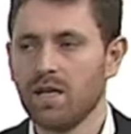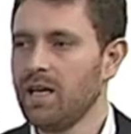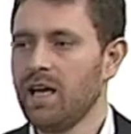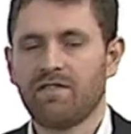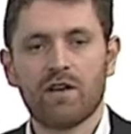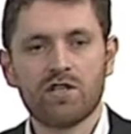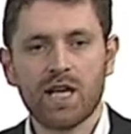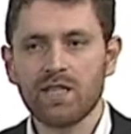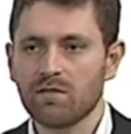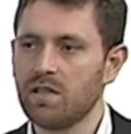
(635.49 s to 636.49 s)
If their
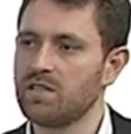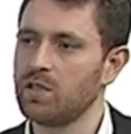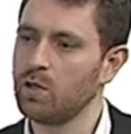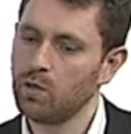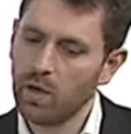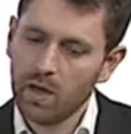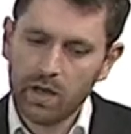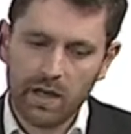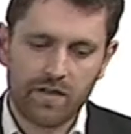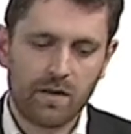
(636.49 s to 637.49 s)
agenda is to,
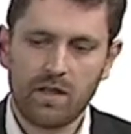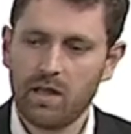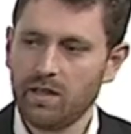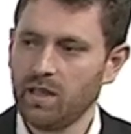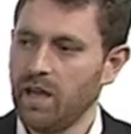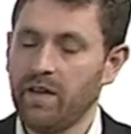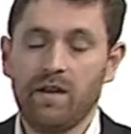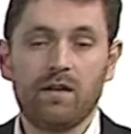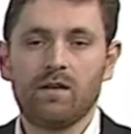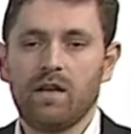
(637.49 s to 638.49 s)
if
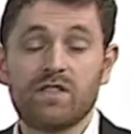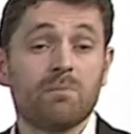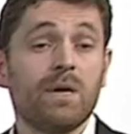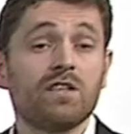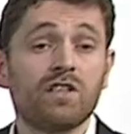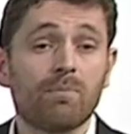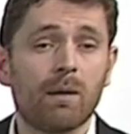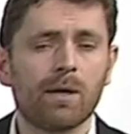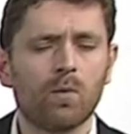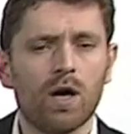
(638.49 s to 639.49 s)
it's a Ministry of
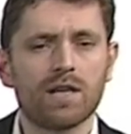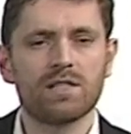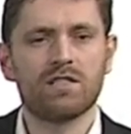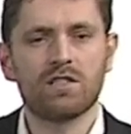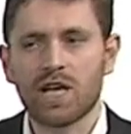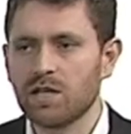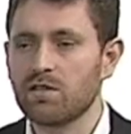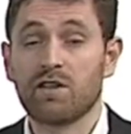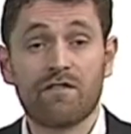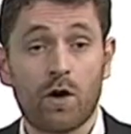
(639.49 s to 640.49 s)
Public Works and its agenda is
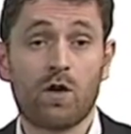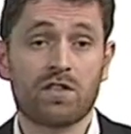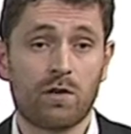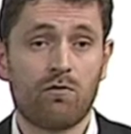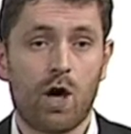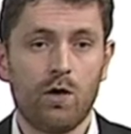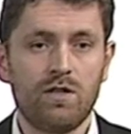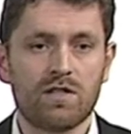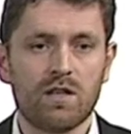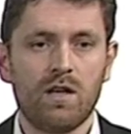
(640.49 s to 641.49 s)
to focus on
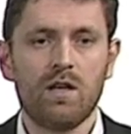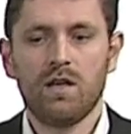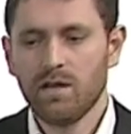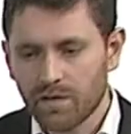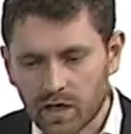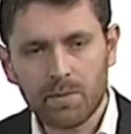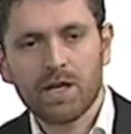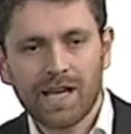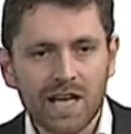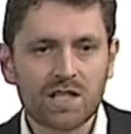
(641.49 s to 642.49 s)
roads, the
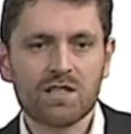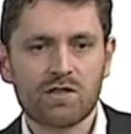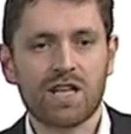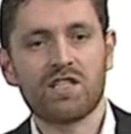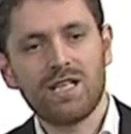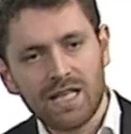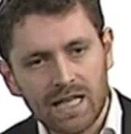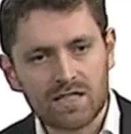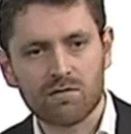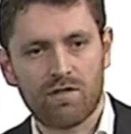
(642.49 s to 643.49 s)
communication strategy needs
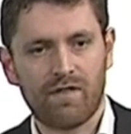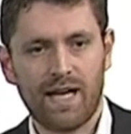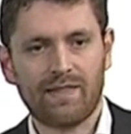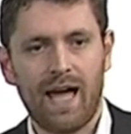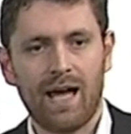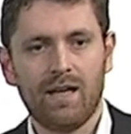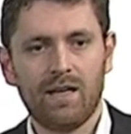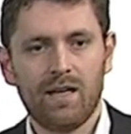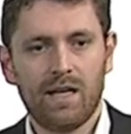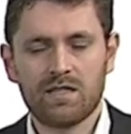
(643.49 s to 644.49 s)
to reflect that.
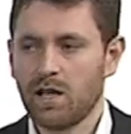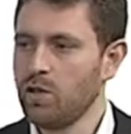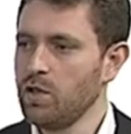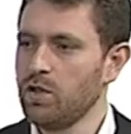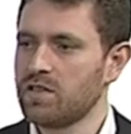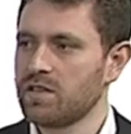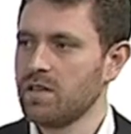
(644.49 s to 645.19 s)
It's no use